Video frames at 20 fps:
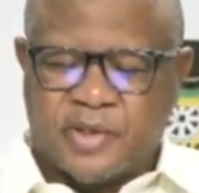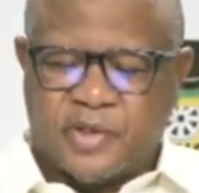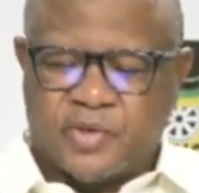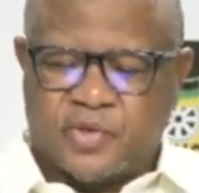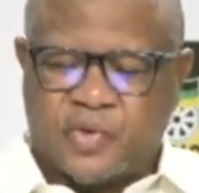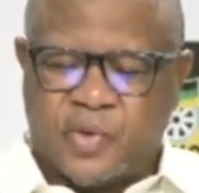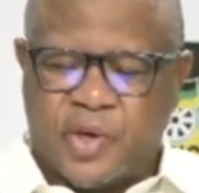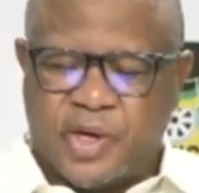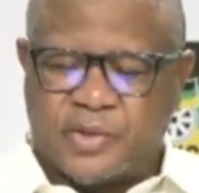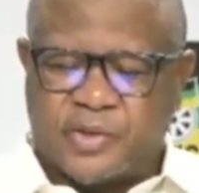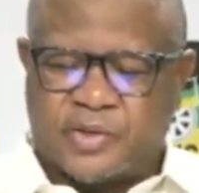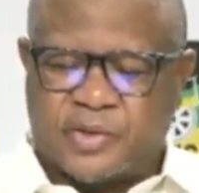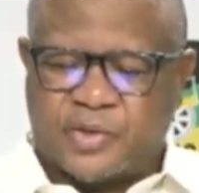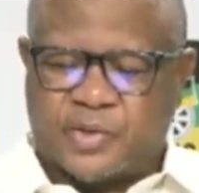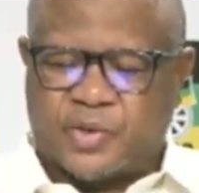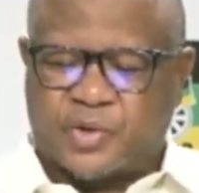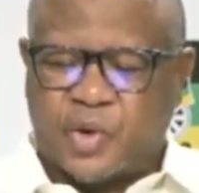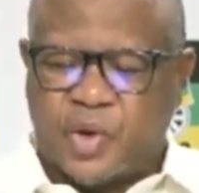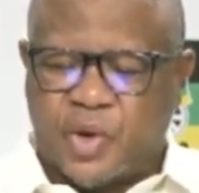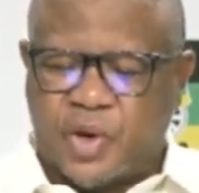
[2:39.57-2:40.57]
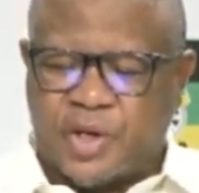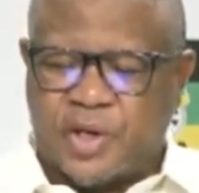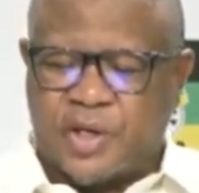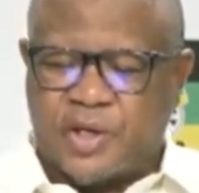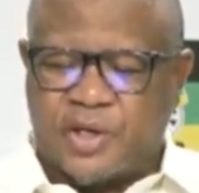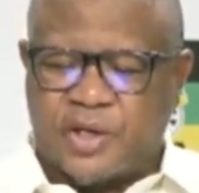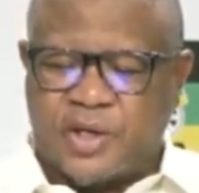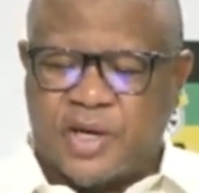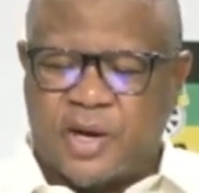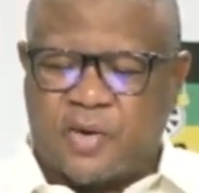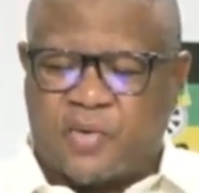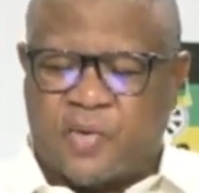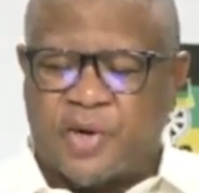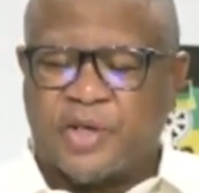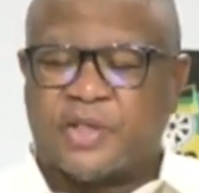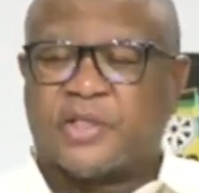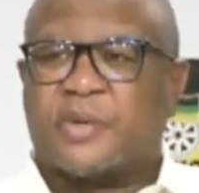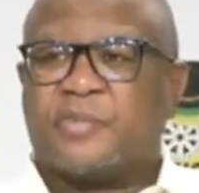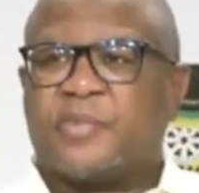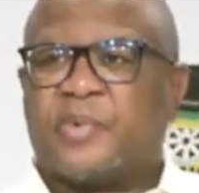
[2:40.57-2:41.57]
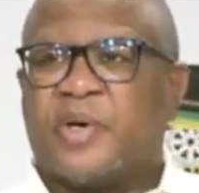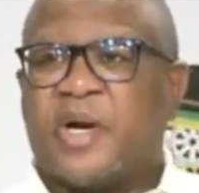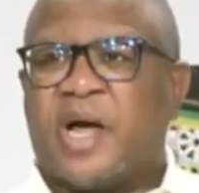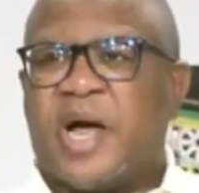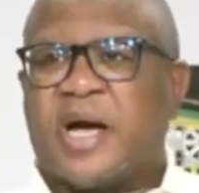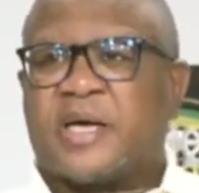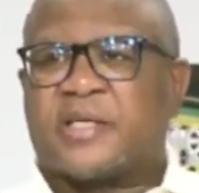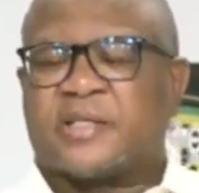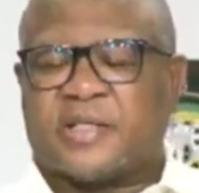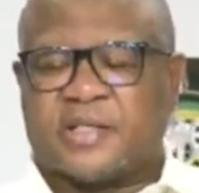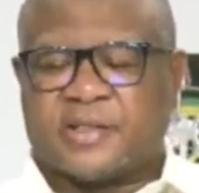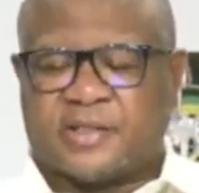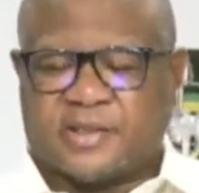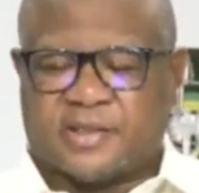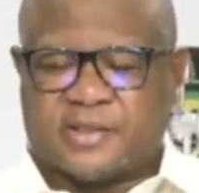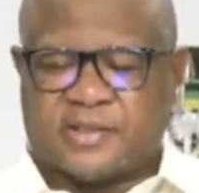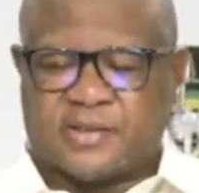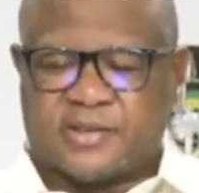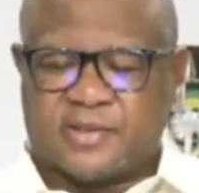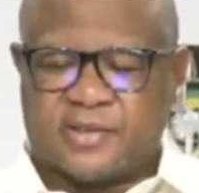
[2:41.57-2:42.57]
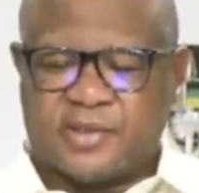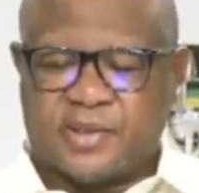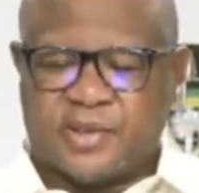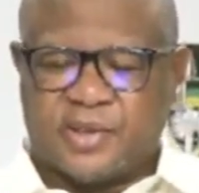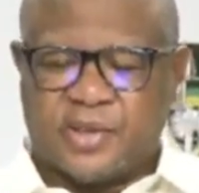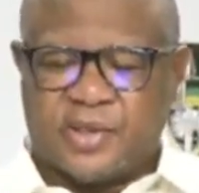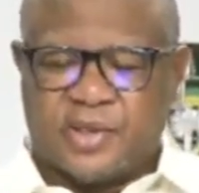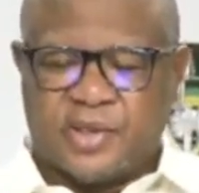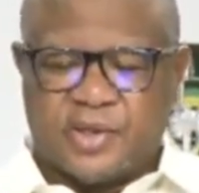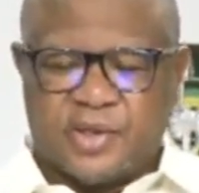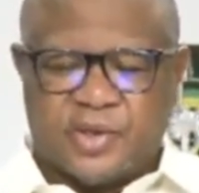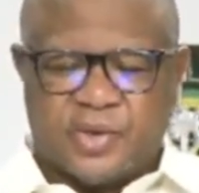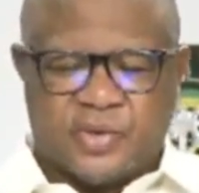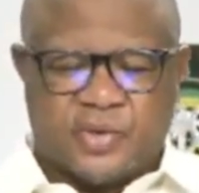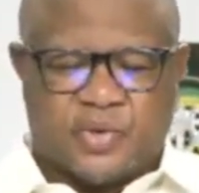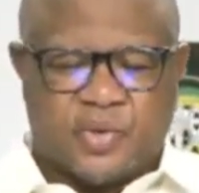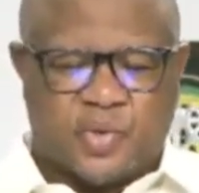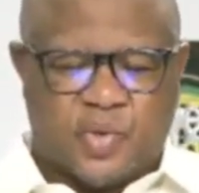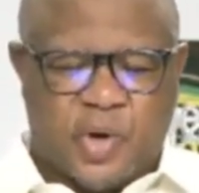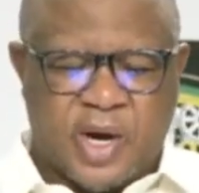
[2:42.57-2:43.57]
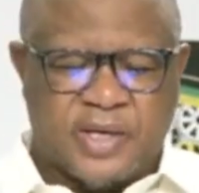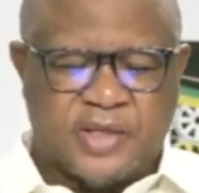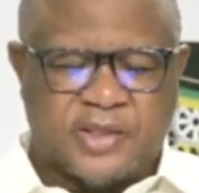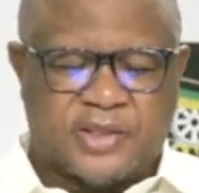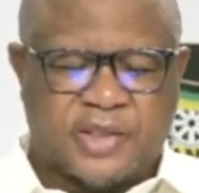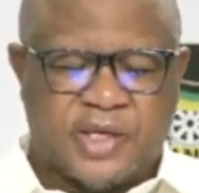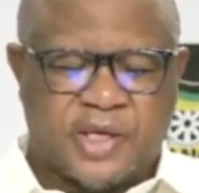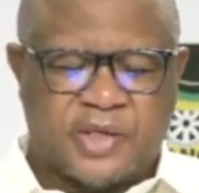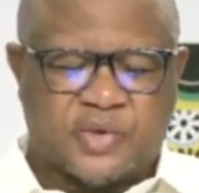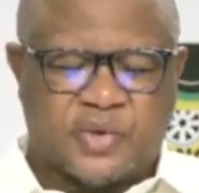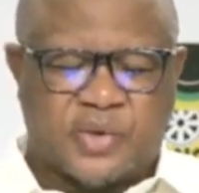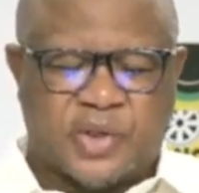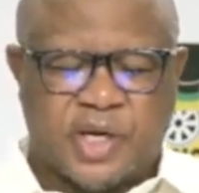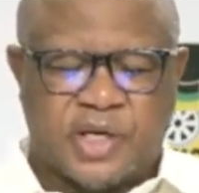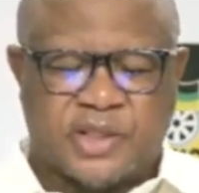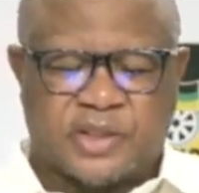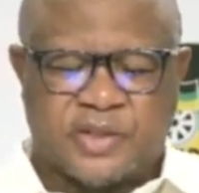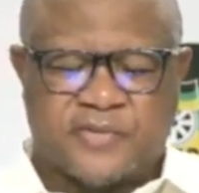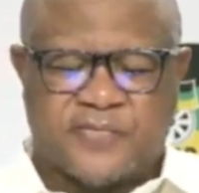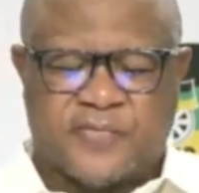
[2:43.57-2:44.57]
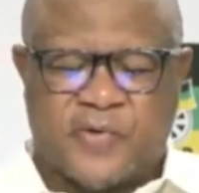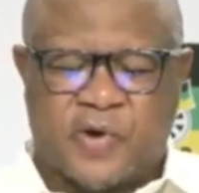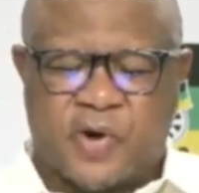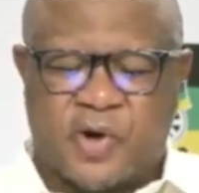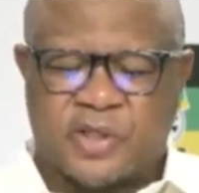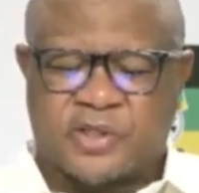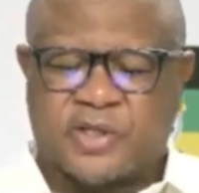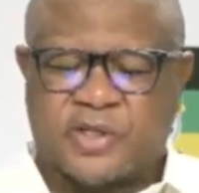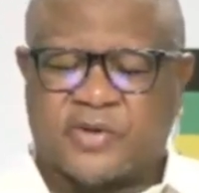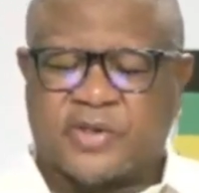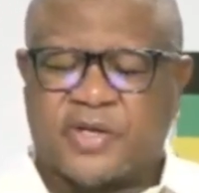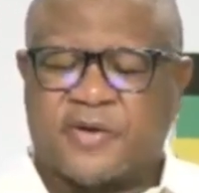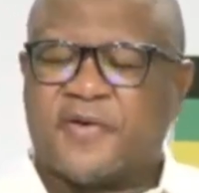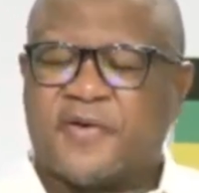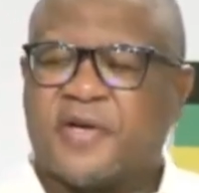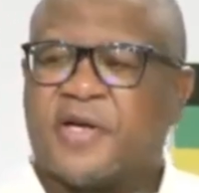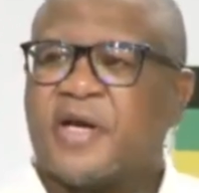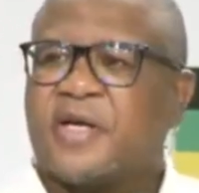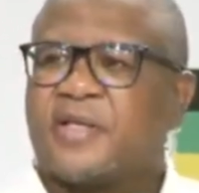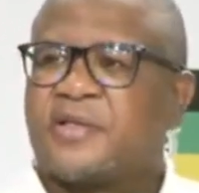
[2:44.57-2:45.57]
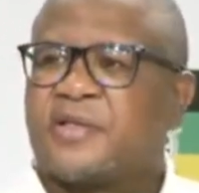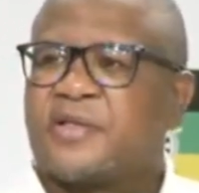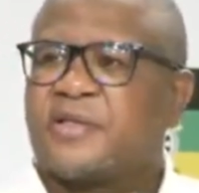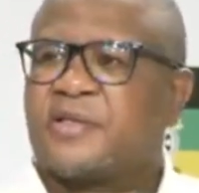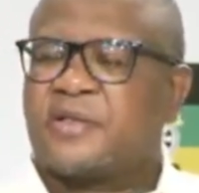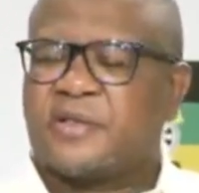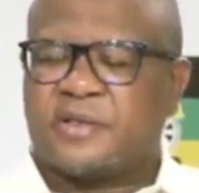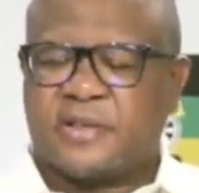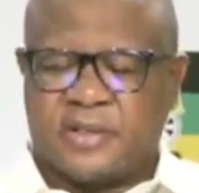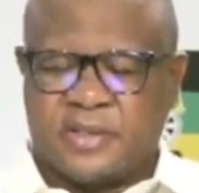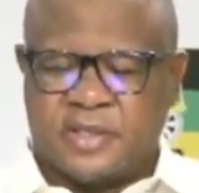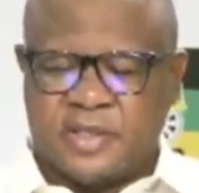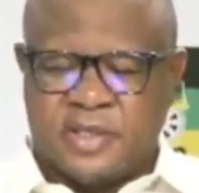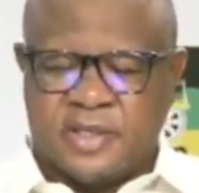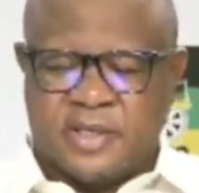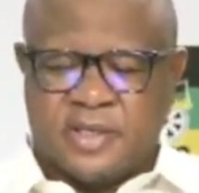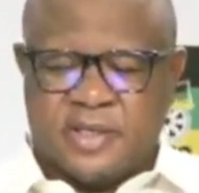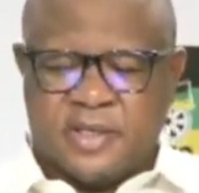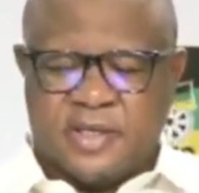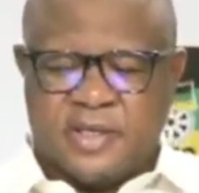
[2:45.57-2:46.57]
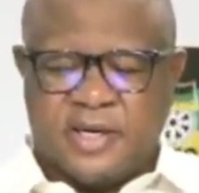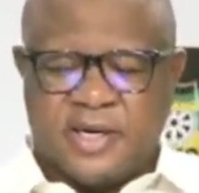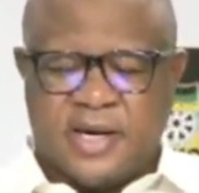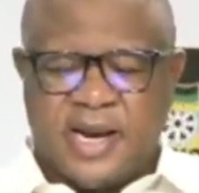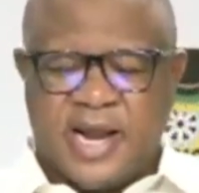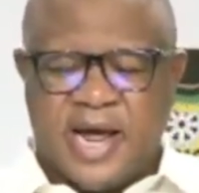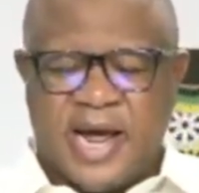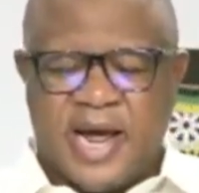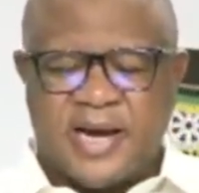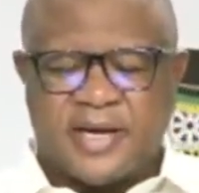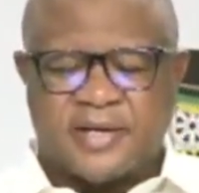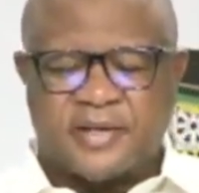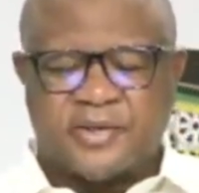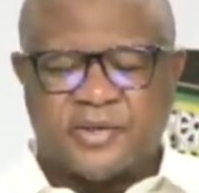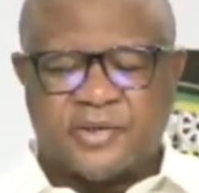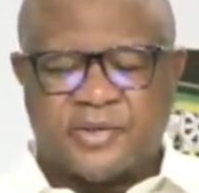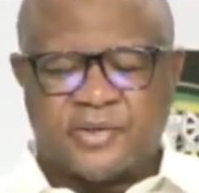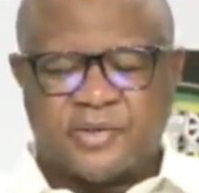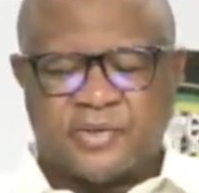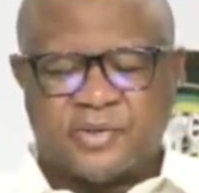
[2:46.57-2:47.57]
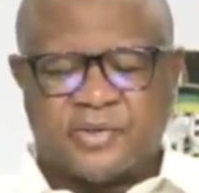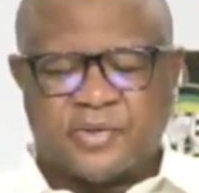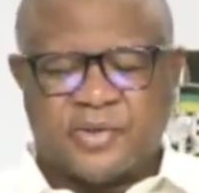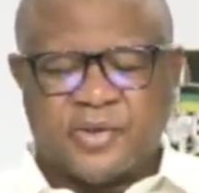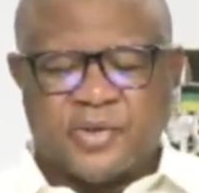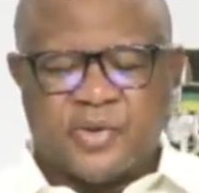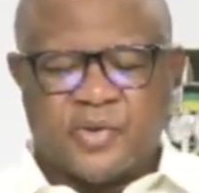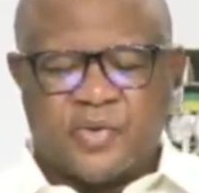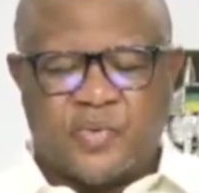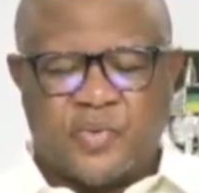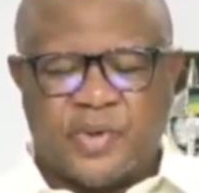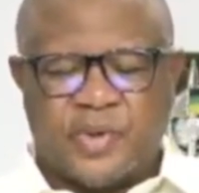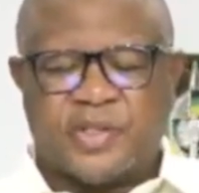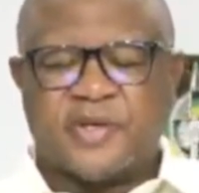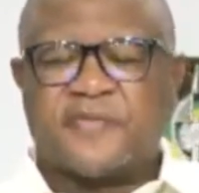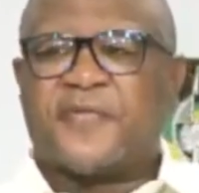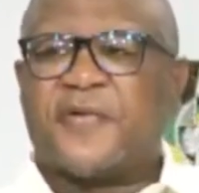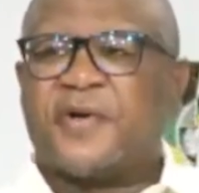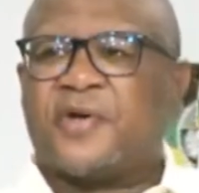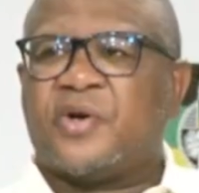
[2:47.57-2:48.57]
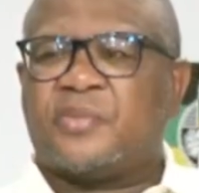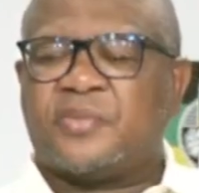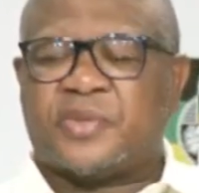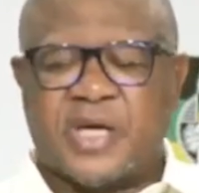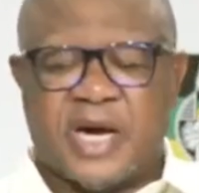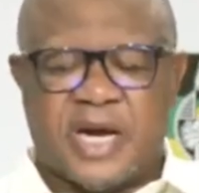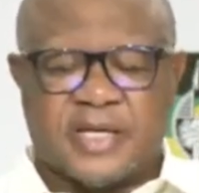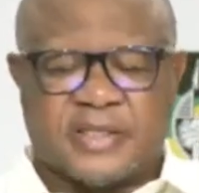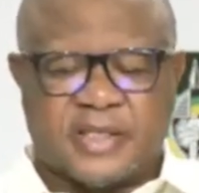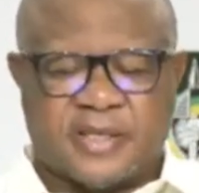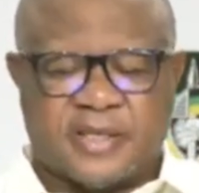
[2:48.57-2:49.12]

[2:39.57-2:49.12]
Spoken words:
to ensuring equitable access to quality education for all South Africans in line with the Freedom Charter.